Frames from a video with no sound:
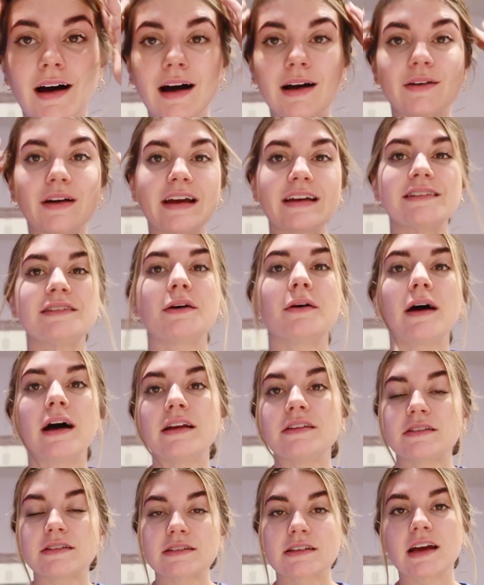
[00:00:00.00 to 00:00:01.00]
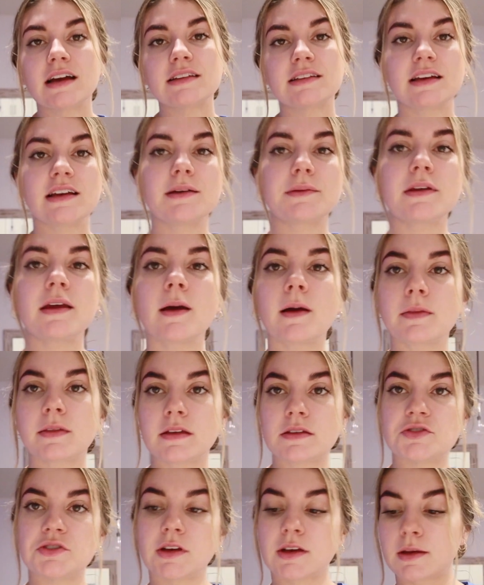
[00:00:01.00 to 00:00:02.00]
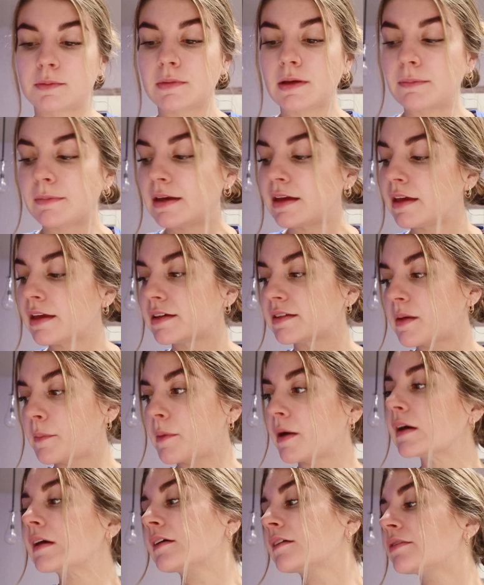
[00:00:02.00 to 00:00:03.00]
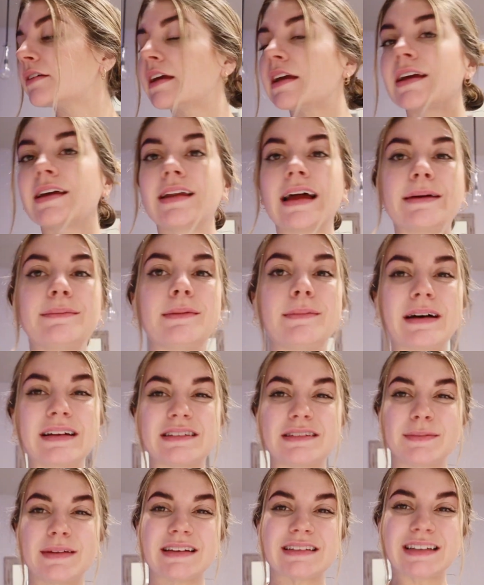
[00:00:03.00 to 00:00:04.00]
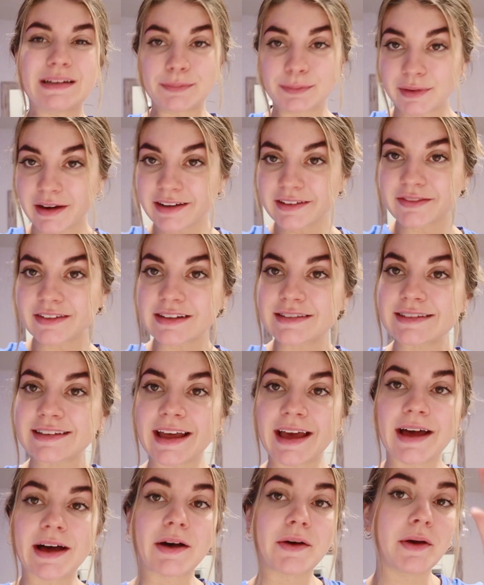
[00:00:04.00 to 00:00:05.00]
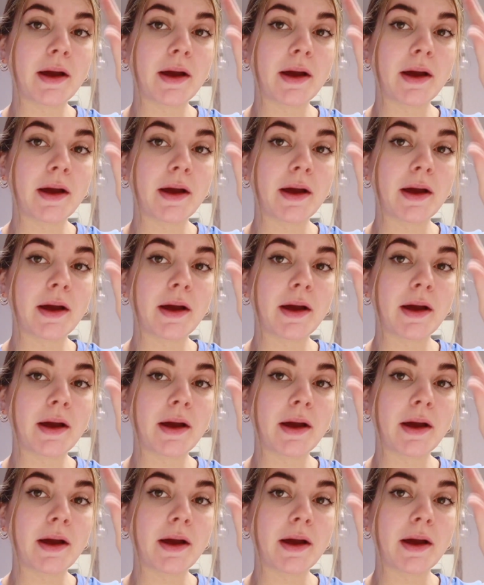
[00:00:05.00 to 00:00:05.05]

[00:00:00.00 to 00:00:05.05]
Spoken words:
Alright, so I just got done at the gym. I'm making some coffee and I'm about to make some breakfast now.